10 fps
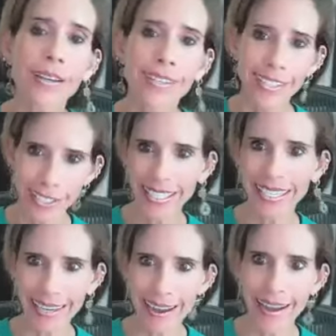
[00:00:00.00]
you're going
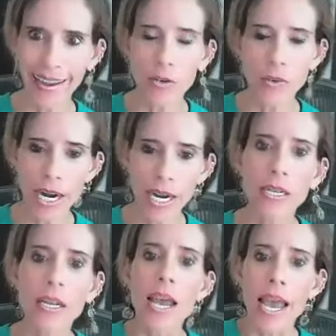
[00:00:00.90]
to die, right?
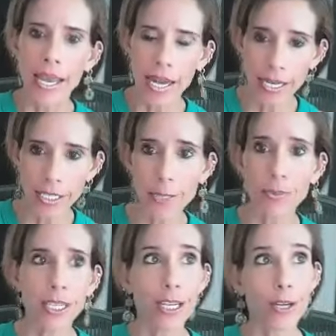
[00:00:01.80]
And ATP